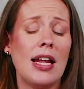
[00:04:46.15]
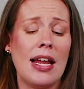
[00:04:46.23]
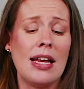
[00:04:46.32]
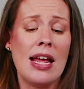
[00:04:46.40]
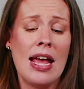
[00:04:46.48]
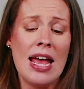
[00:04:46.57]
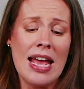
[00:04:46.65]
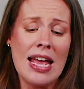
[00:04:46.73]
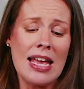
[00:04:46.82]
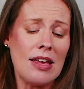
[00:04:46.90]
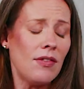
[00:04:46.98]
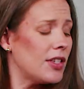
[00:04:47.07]
And
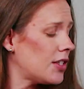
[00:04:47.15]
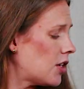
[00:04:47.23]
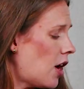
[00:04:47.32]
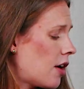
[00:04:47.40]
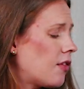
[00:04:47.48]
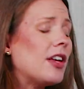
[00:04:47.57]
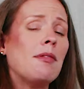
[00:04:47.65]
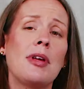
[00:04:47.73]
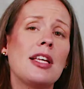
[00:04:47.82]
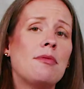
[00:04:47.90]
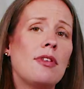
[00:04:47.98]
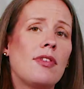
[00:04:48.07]
even sock feet
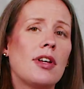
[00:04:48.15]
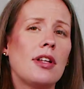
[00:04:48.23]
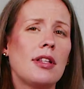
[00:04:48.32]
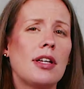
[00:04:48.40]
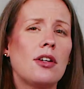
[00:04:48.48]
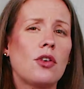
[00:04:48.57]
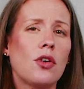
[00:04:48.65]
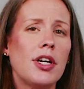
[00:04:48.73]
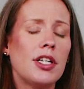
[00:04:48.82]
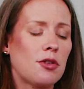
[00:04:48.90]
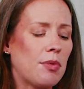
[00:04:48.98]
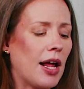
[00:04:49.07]
makes me feel a little
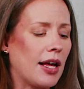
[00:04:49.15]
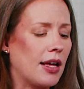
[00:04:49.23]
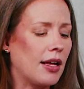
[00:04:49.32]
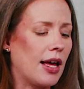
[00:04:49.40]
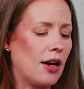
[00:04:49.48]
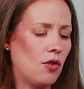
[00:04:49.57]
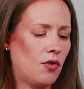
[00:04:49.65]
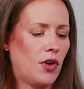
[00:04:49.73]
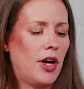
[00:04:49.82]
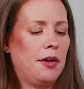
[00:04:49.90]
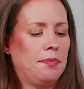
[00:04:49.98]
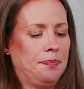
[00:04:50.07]
cringe, but I can get over
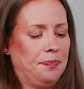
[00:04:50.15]
it.